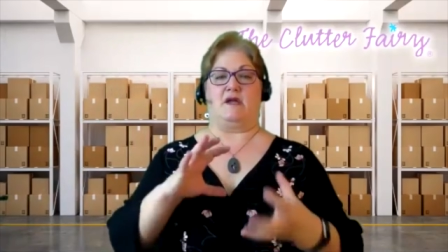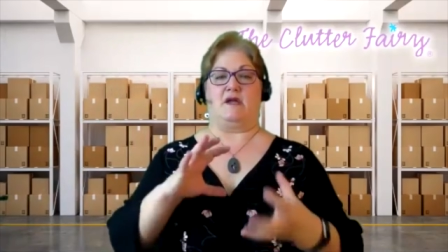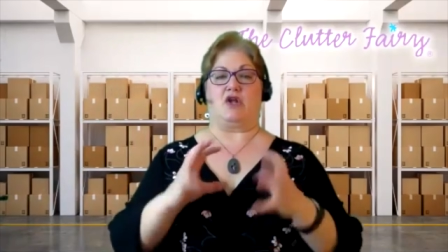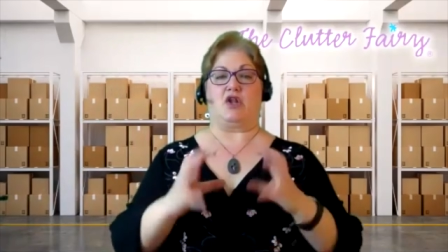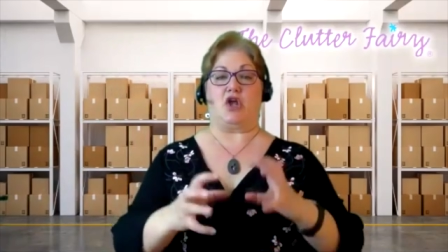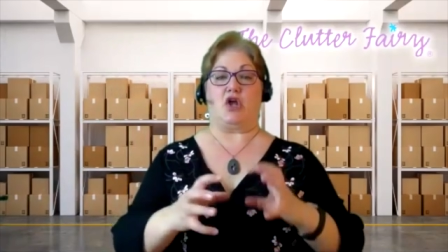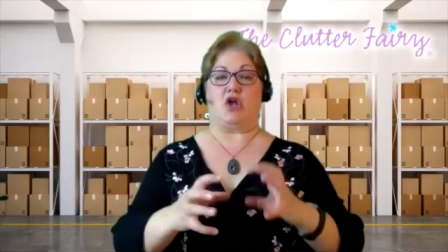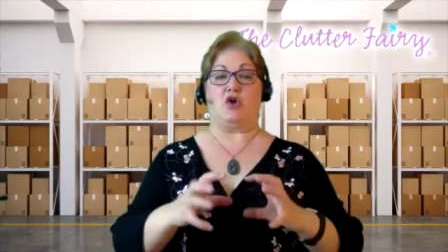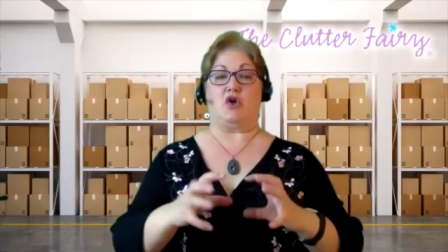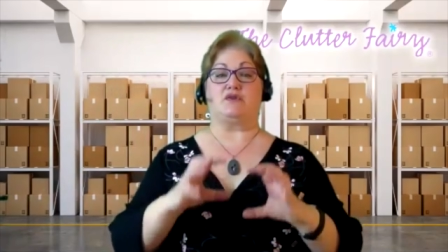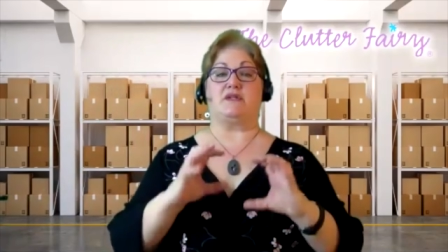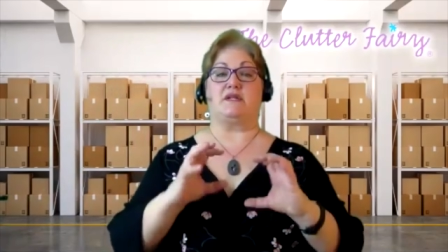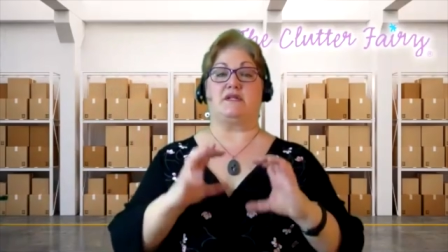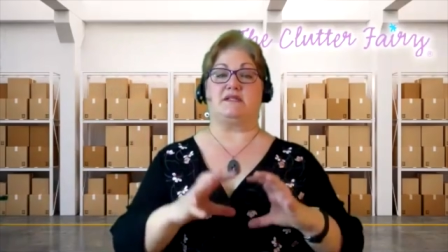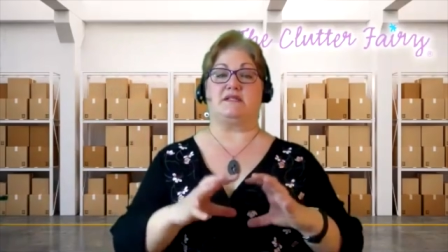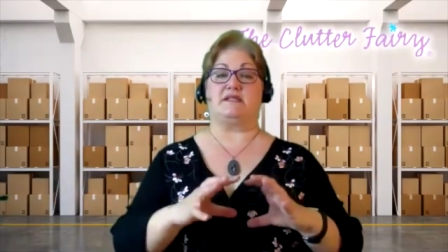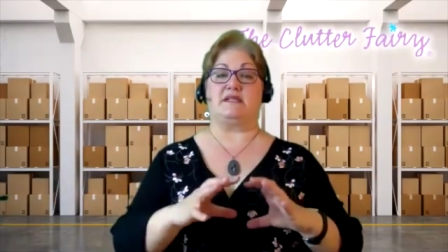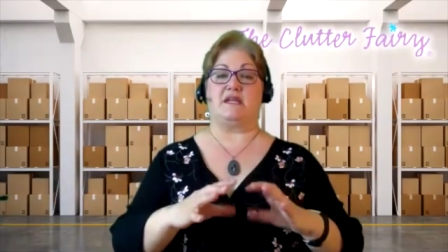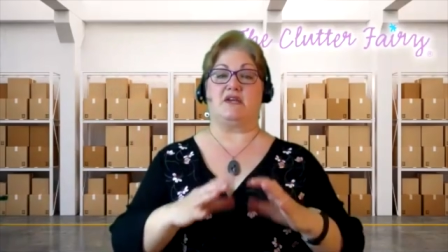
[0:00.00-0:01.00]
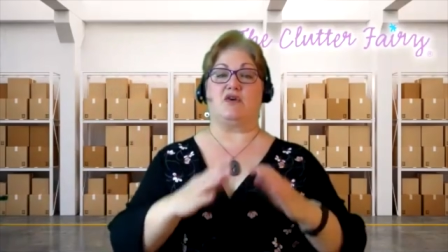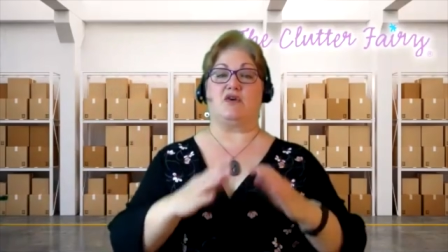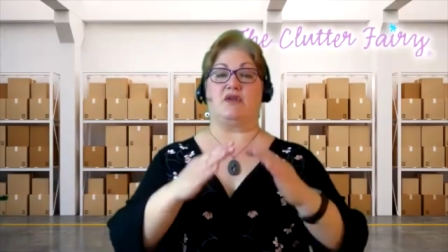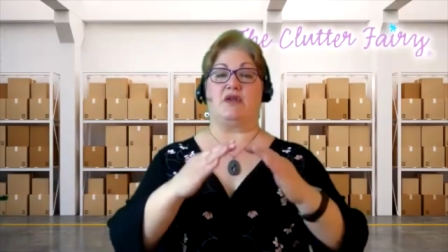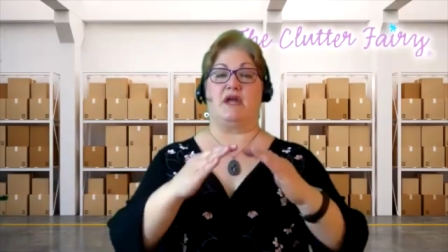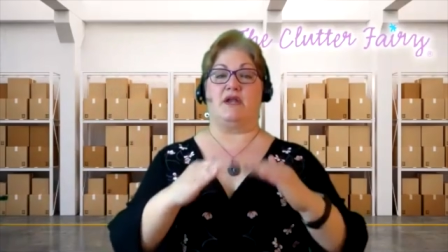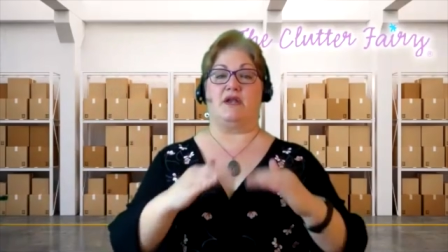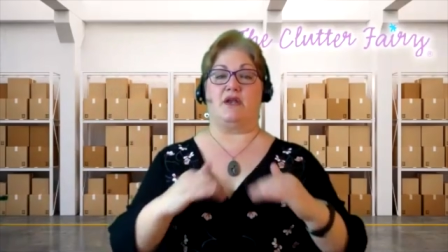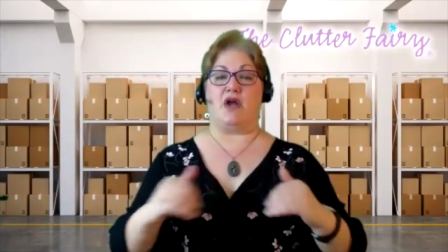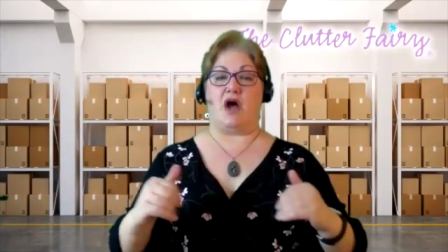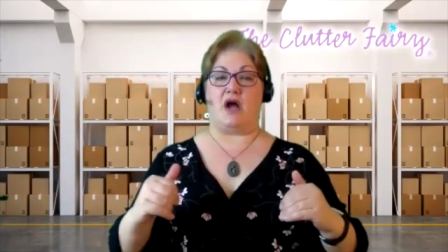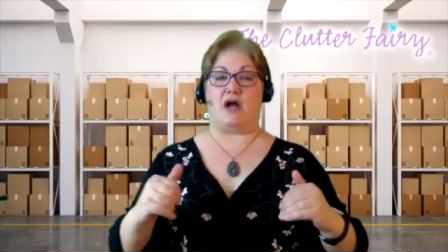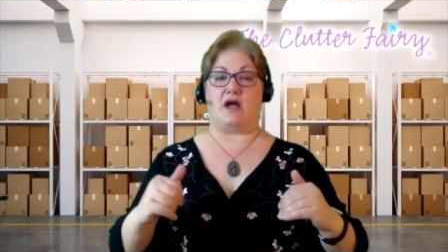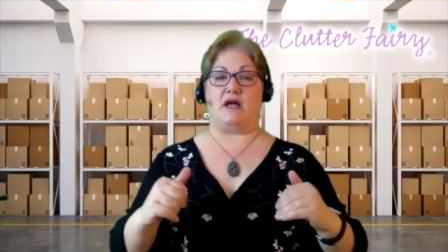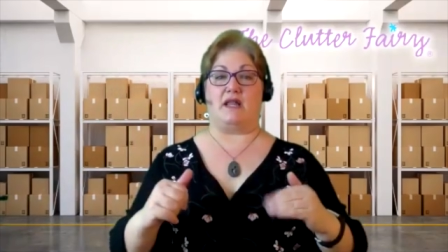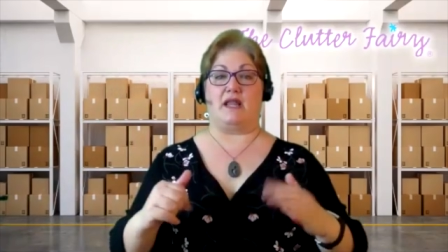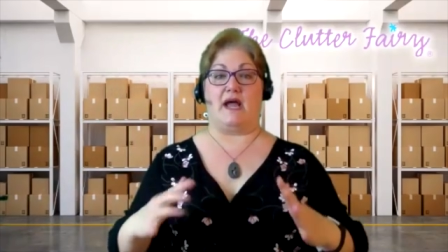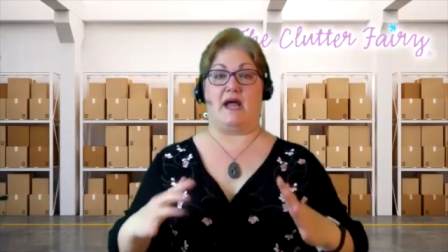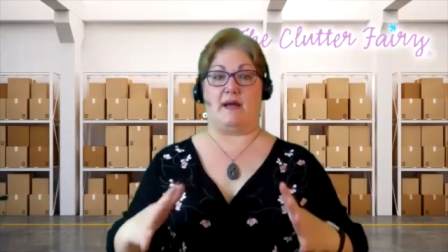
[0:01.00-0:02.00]
closed and sealed and not
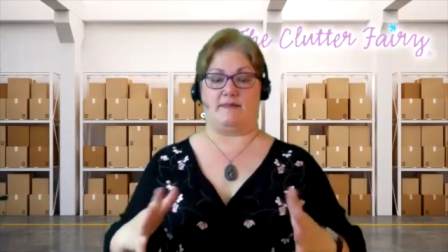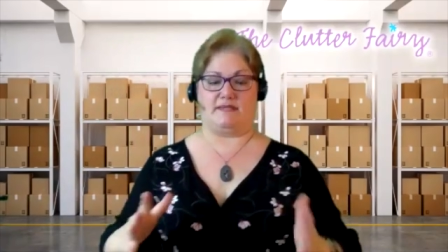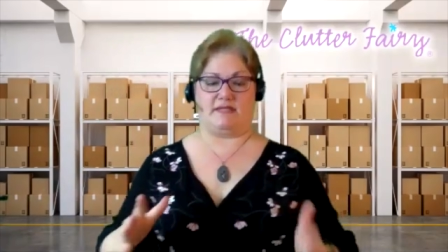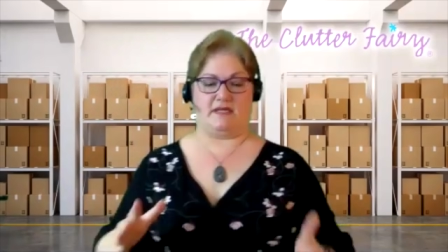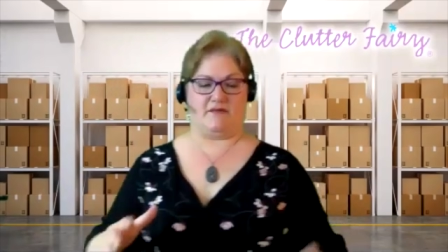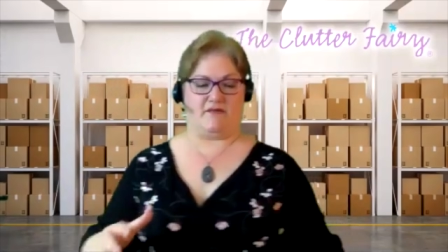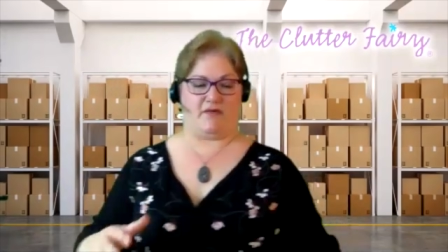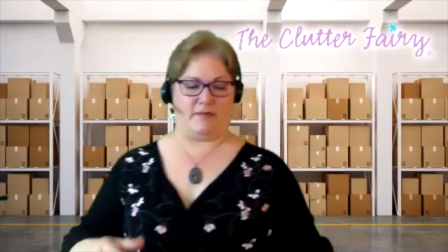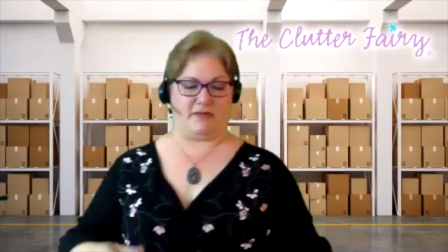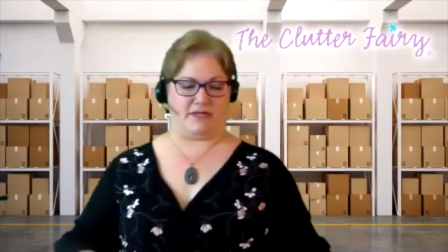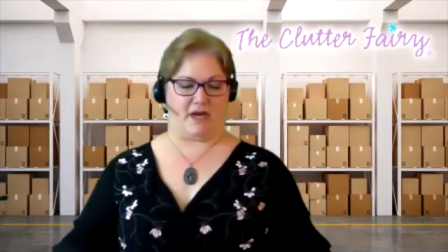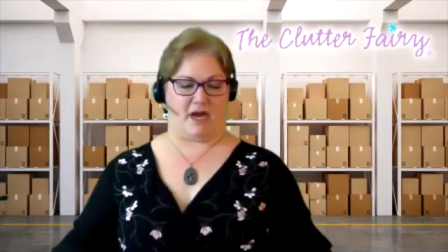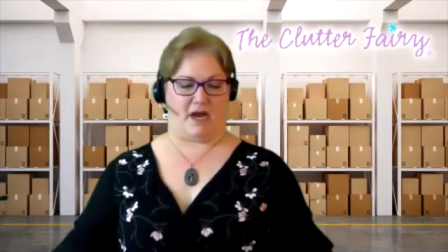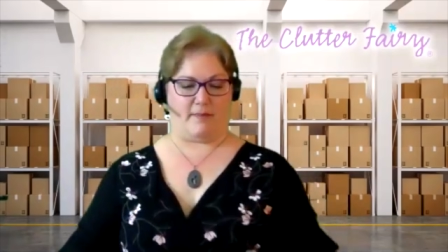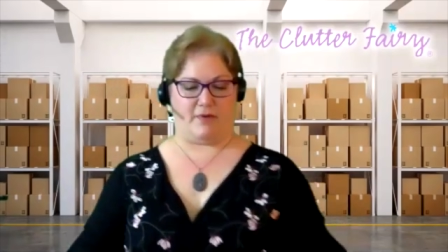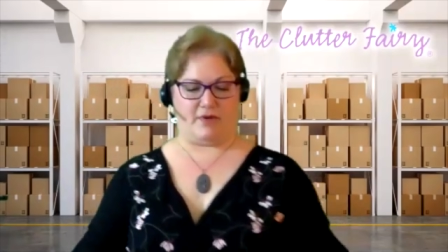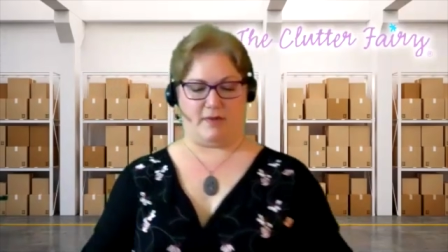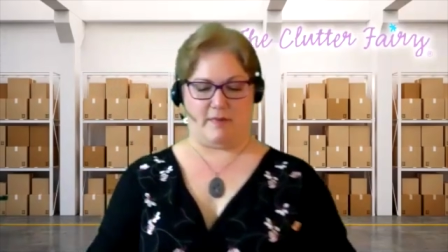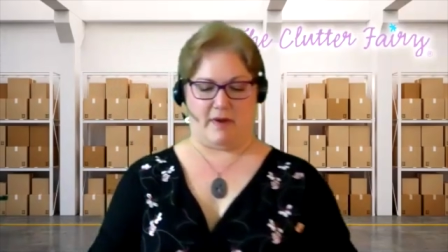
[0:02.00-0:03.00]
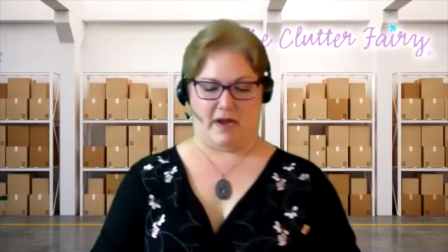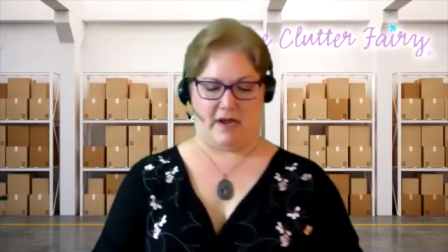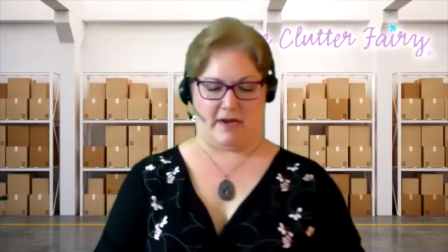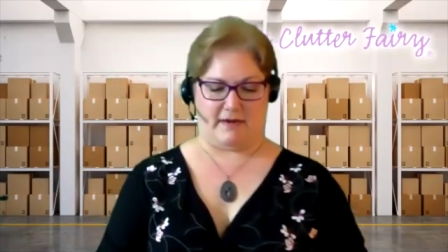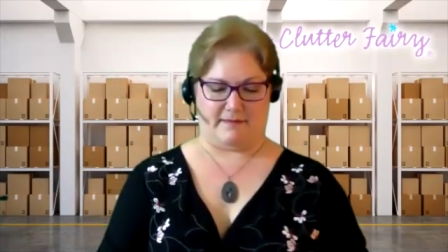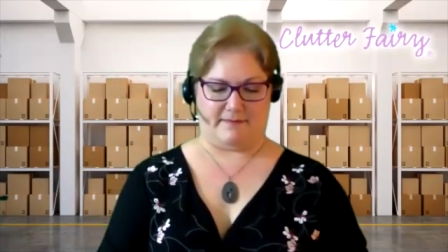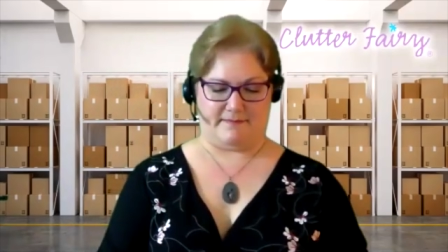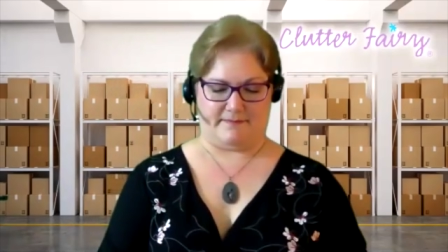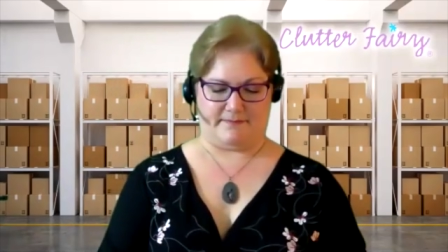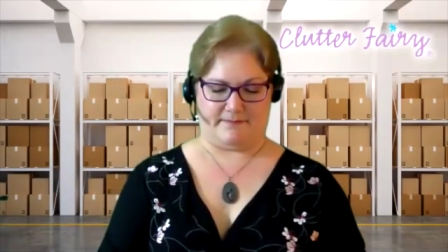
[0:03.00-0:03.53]
collapsing from the top or the bottom.